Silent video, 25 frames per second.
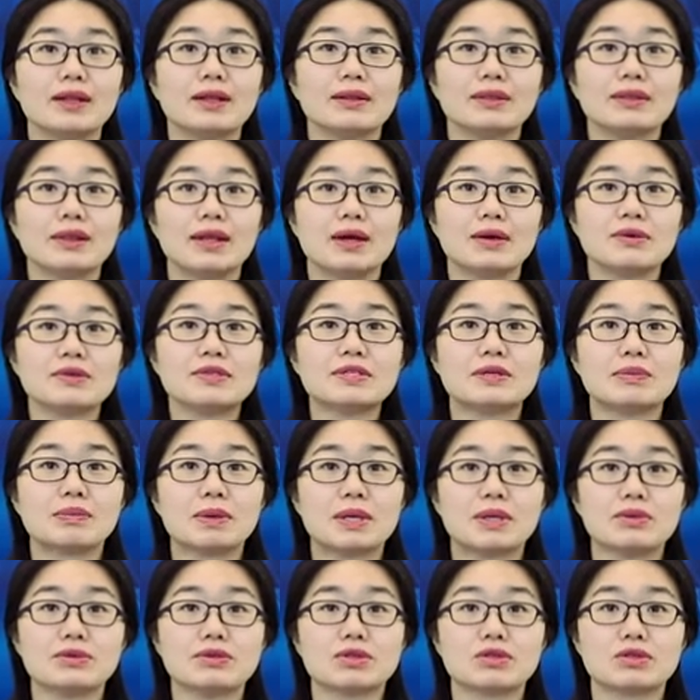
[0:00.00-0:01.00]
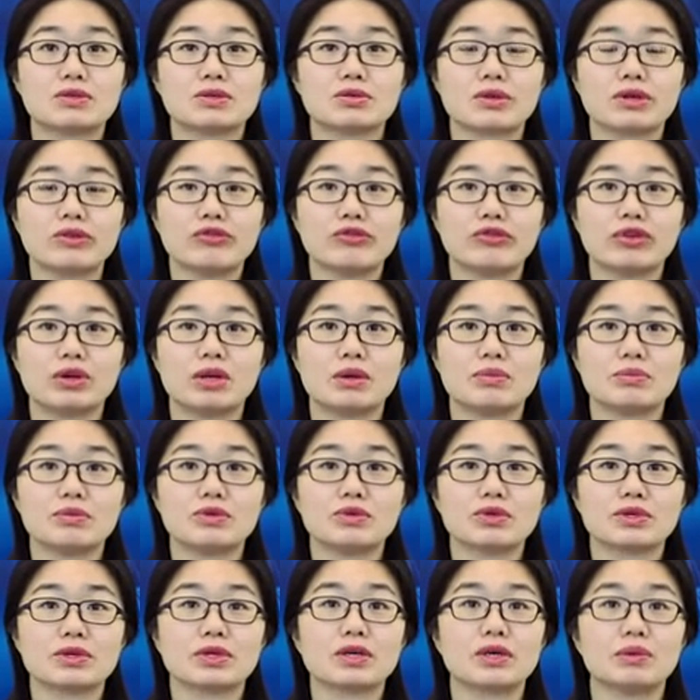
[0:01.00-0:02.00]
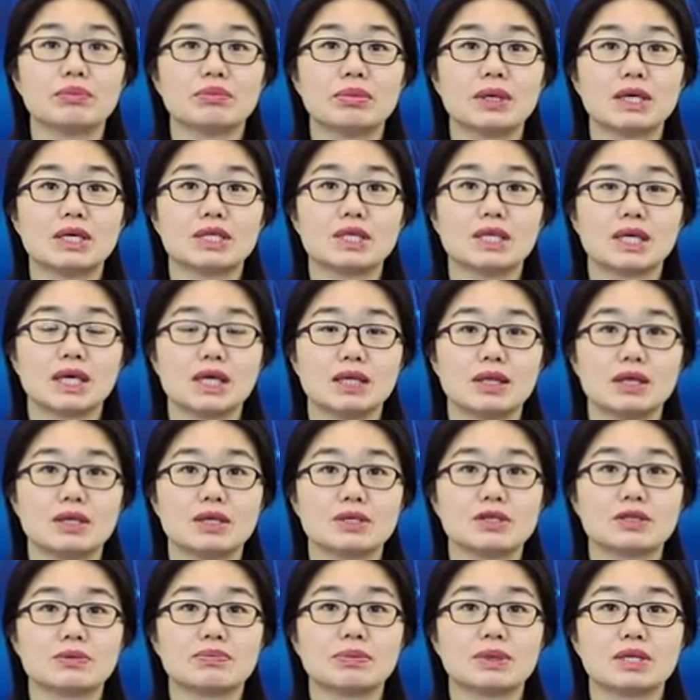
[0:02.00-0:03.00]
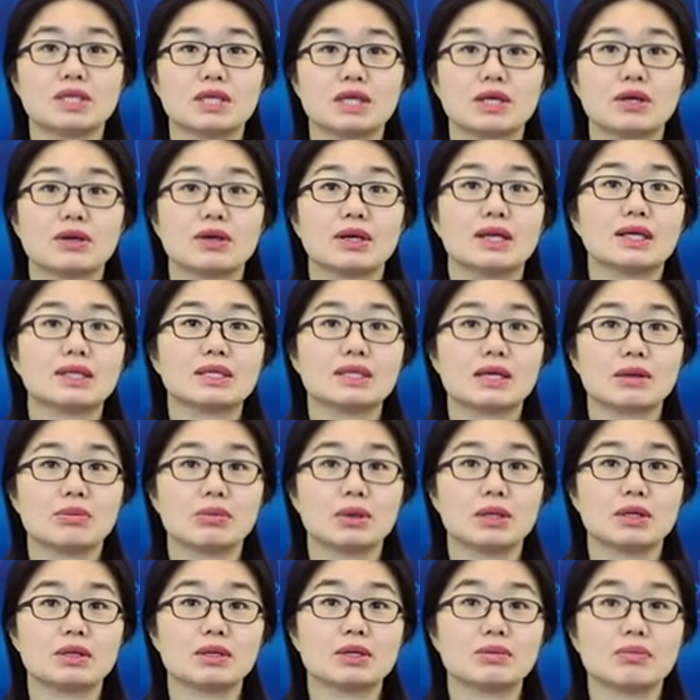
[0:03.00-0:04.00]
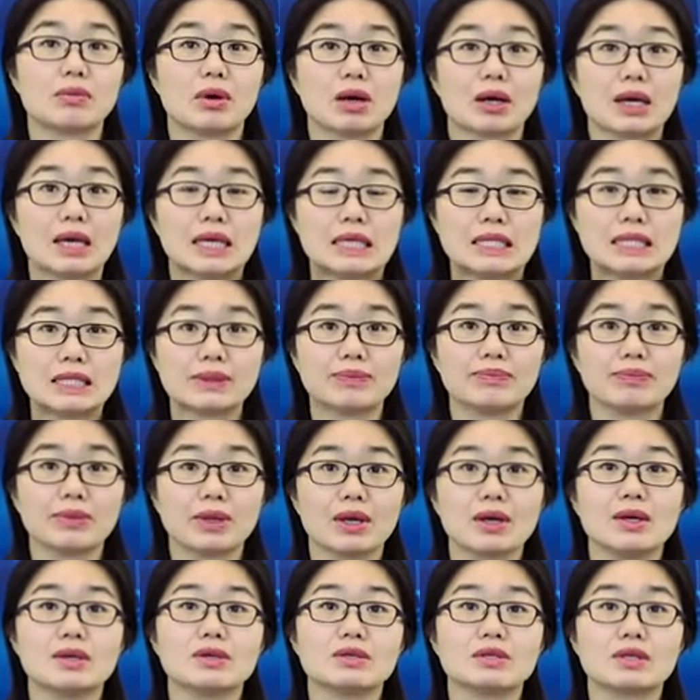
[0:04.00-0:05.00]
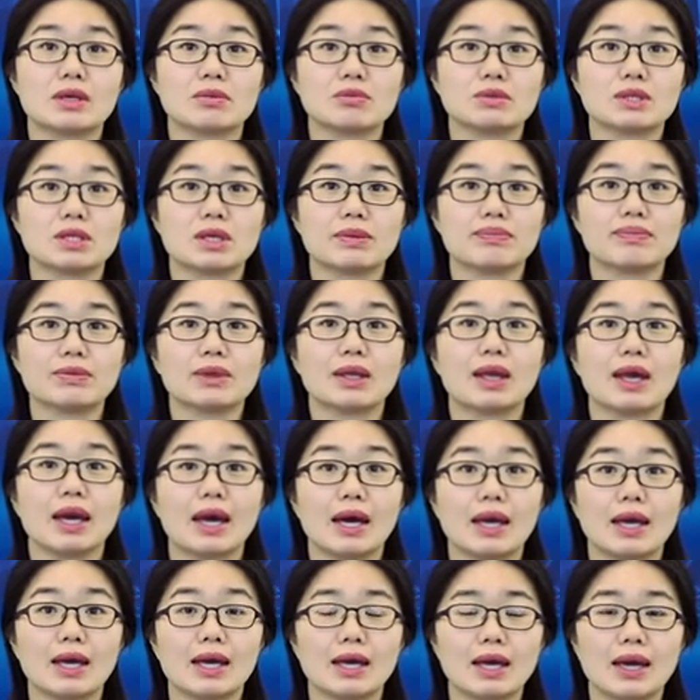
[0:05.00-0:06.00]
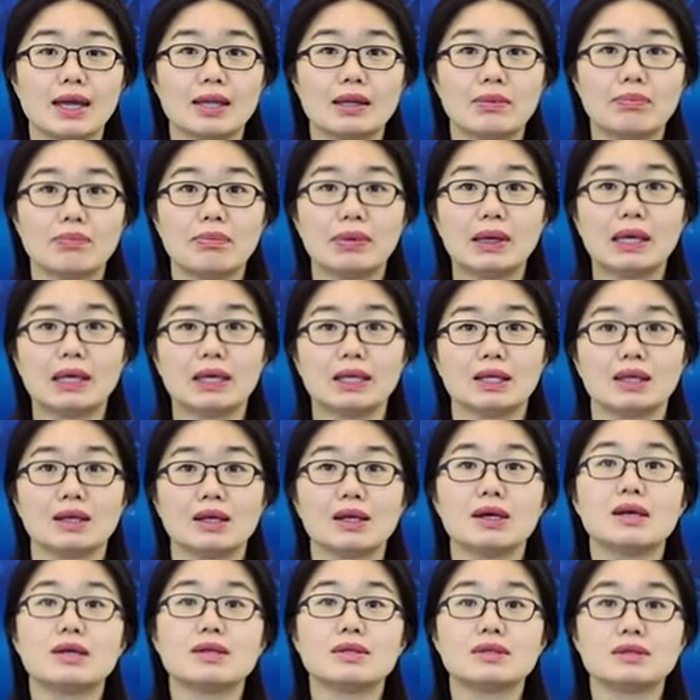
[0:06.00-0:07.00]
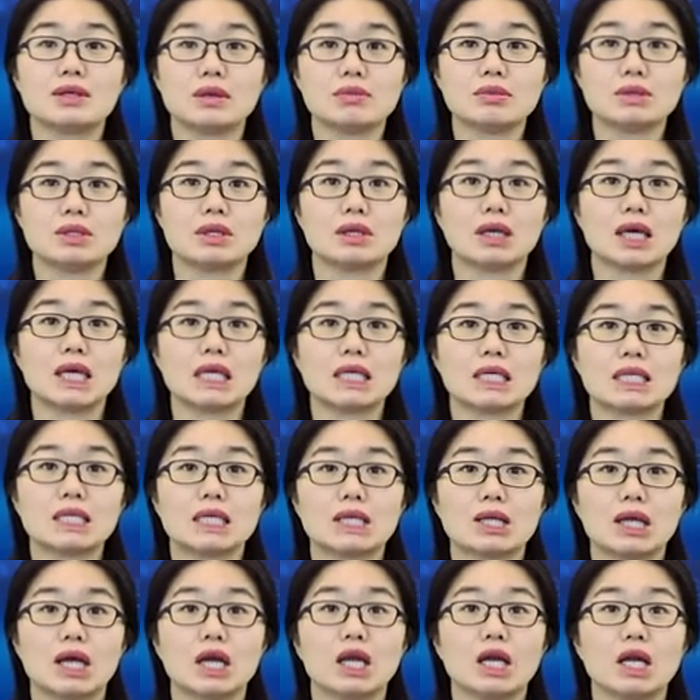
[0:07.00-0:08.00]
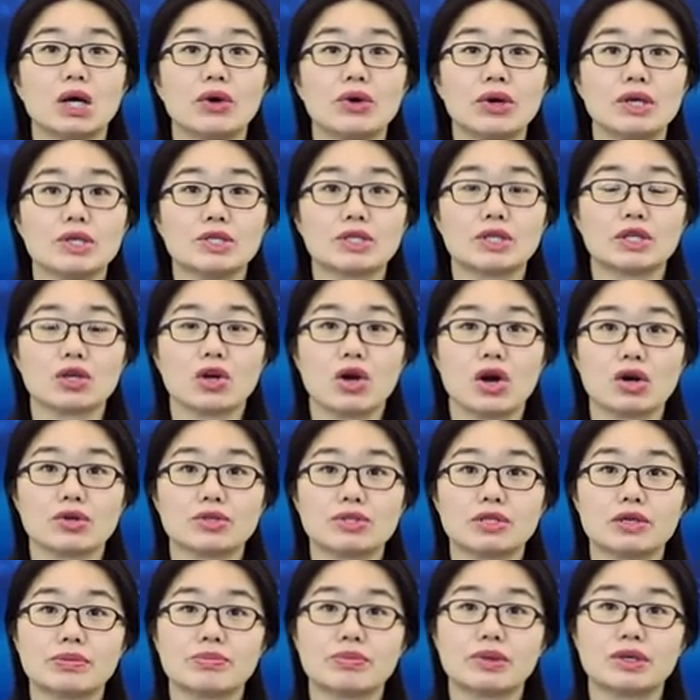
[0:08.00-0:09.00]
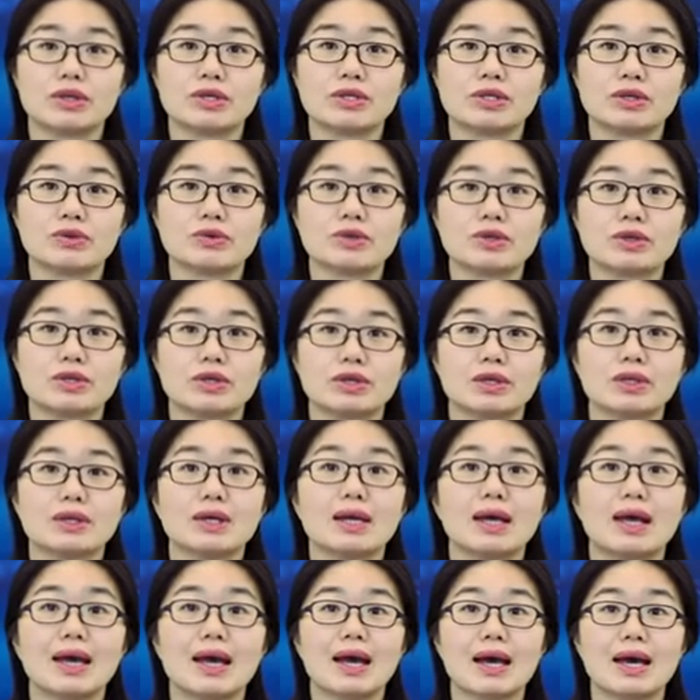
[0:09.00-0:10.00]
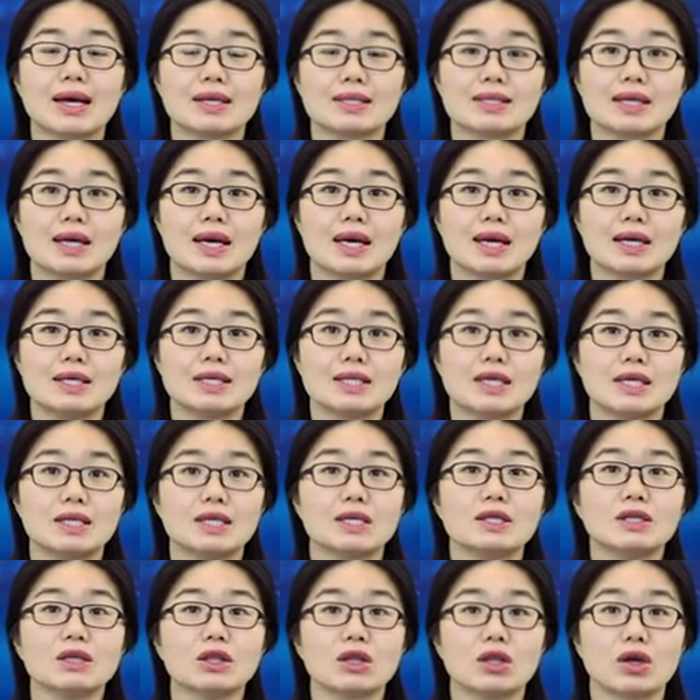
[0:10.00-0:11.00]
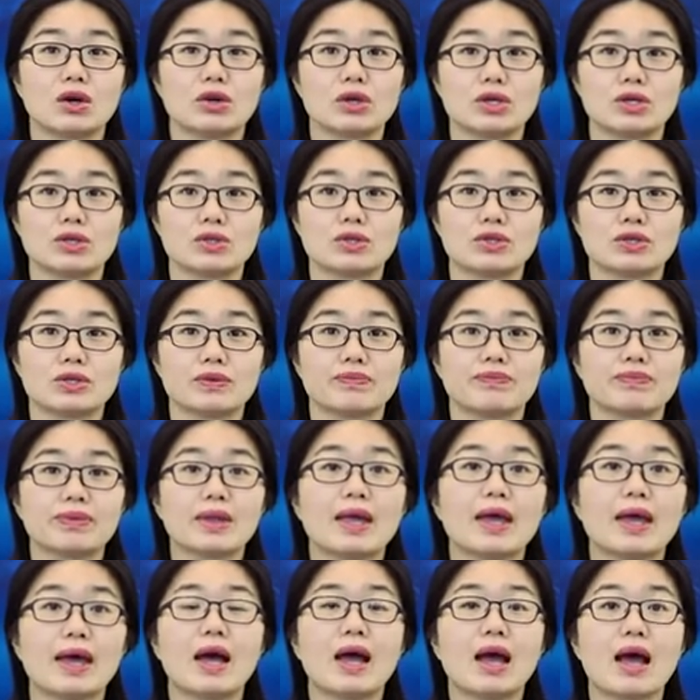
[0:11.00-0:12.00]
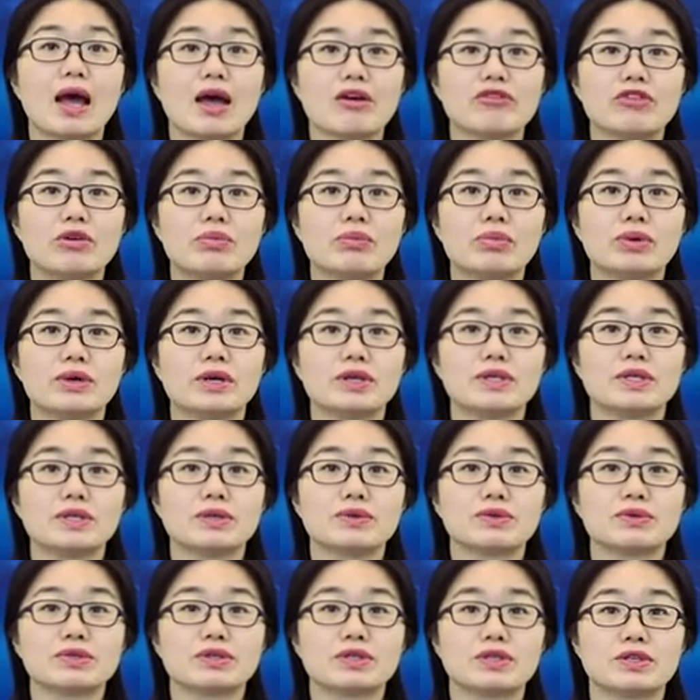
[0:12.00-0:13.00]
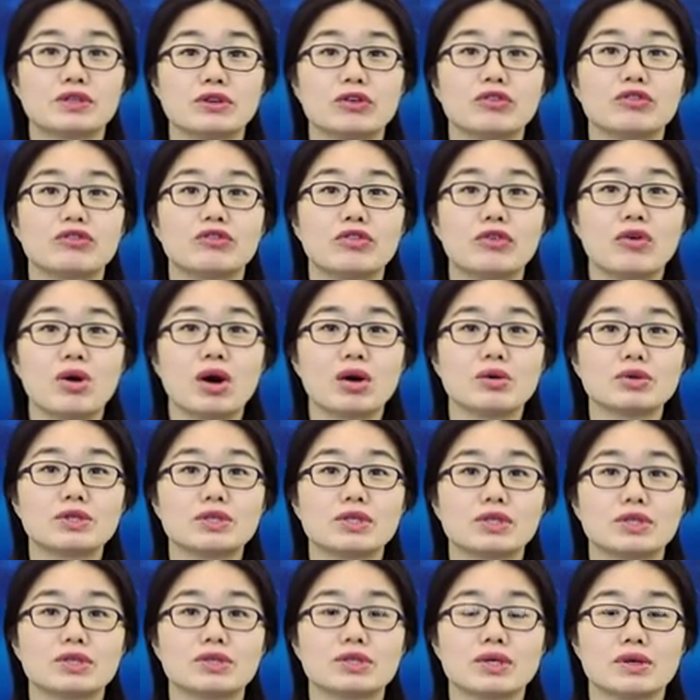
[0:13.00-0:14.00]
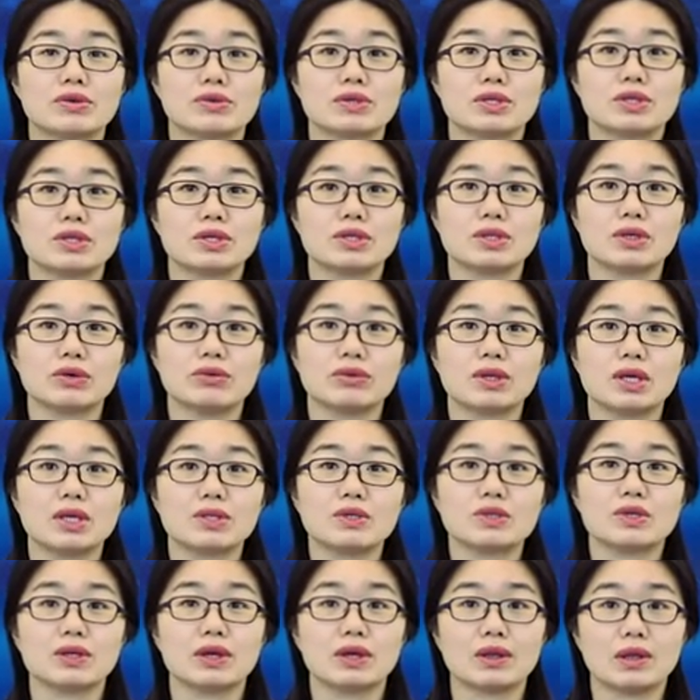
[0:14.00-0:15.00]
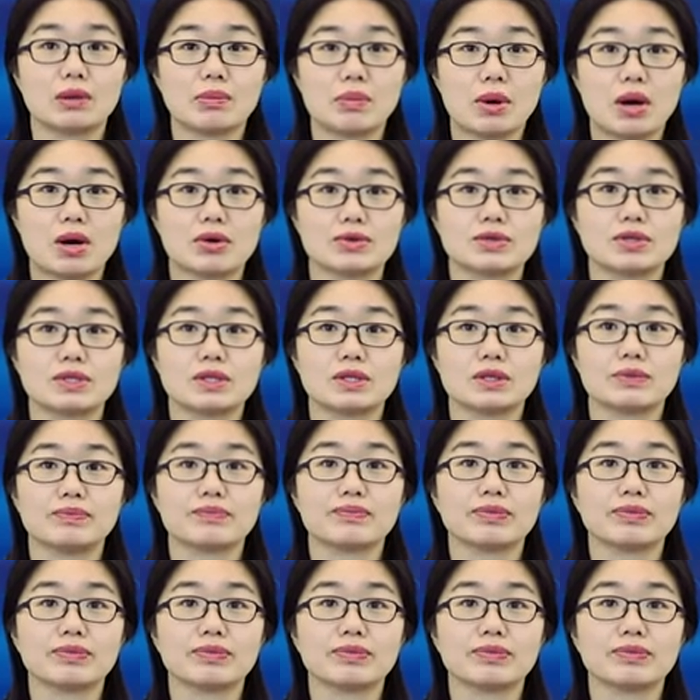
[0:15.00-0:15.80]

Now suppose three firms compete in this particular tablet market: Samsung, A, and B. Samsung is the lowest cost producer at $80. having produced 400,000 units in the past.